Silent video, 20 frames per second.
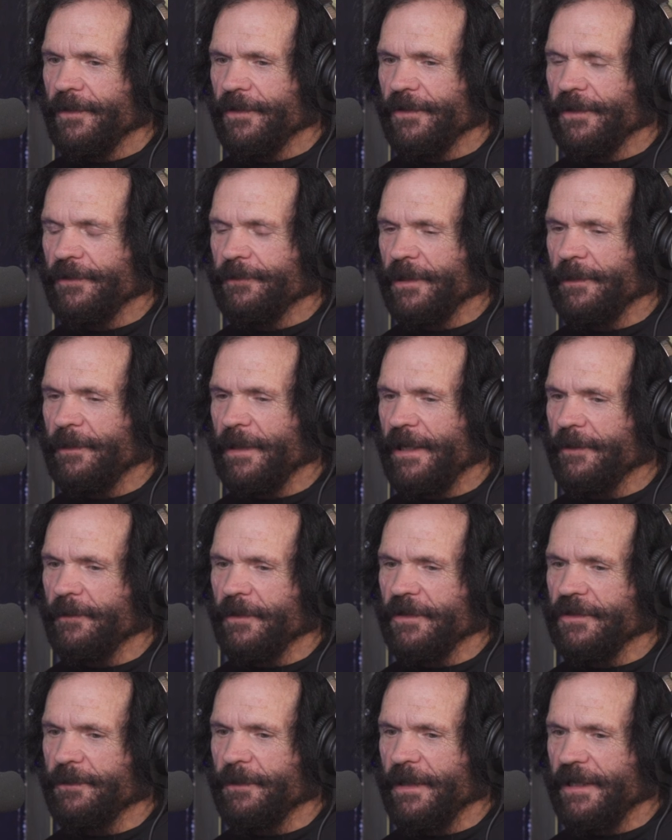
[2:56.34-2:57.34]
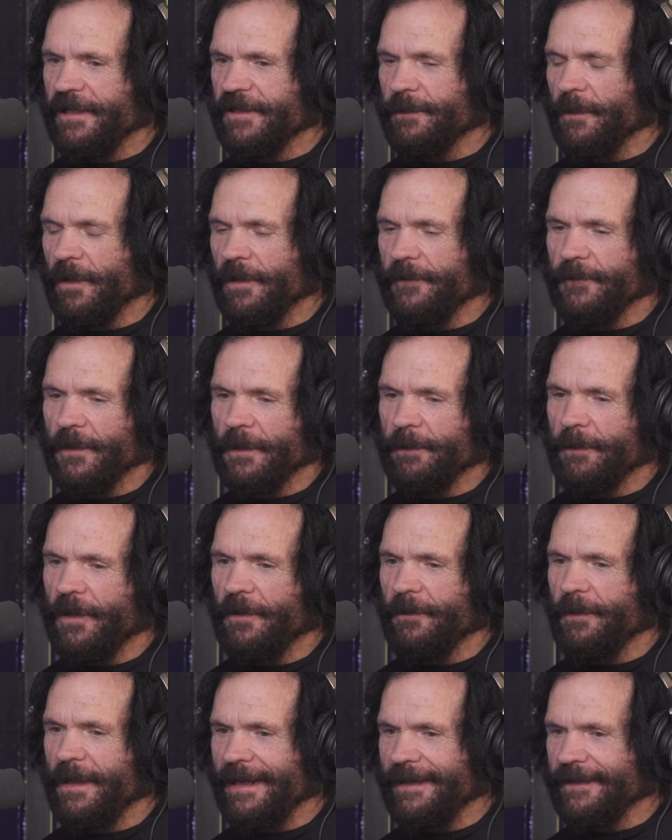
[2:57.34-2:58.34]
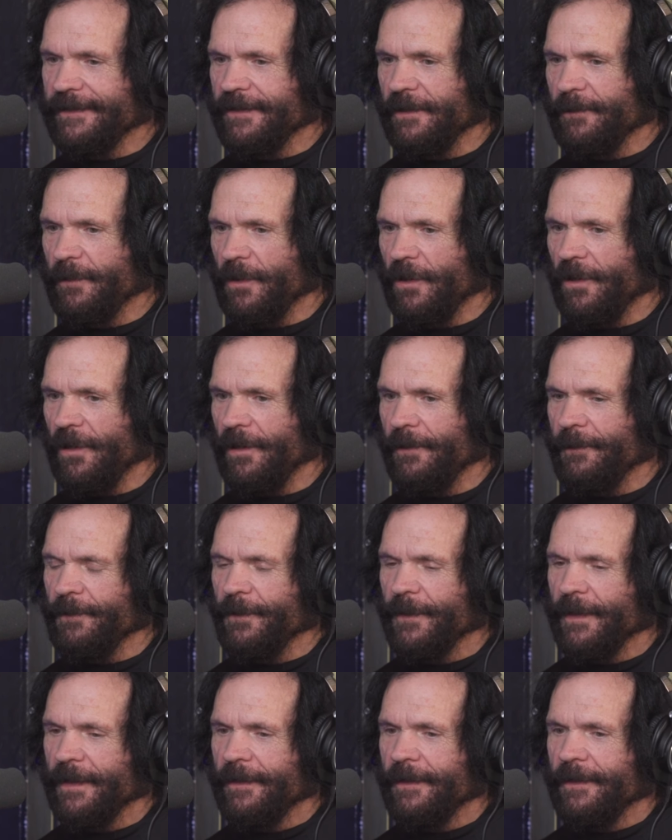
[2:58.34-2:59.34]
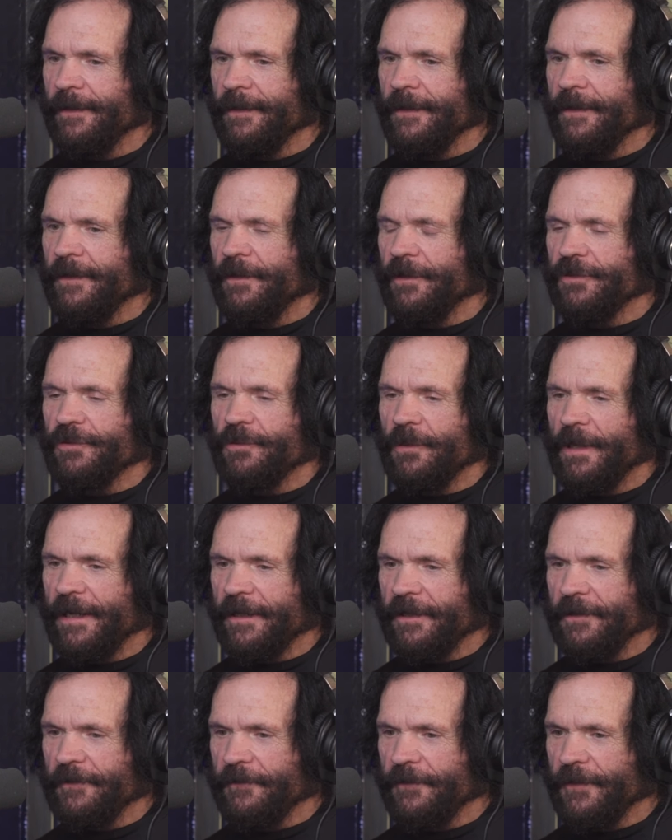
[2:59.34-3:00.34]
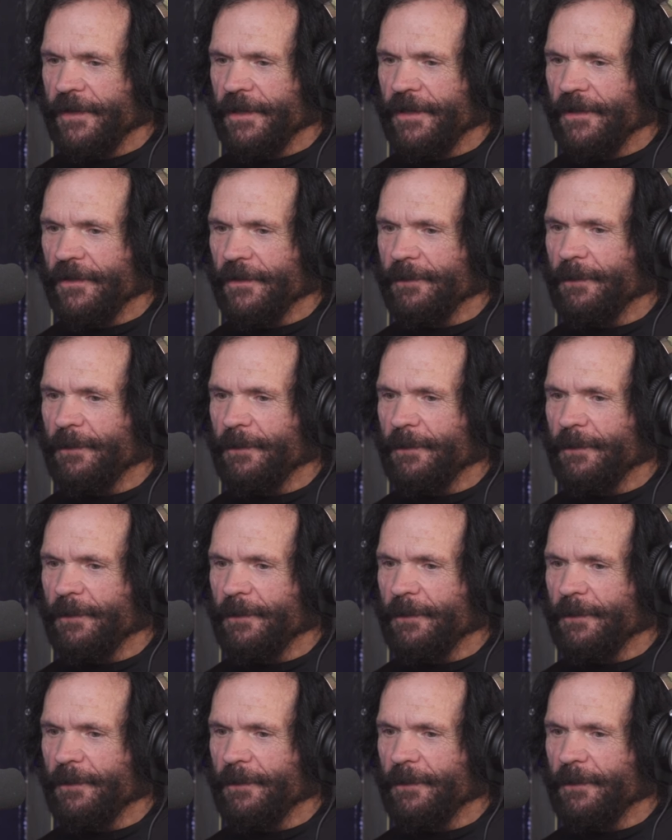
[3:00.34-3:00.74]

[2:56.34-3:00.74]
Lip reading: The three main ones: baseball, football, basketball. Track and field,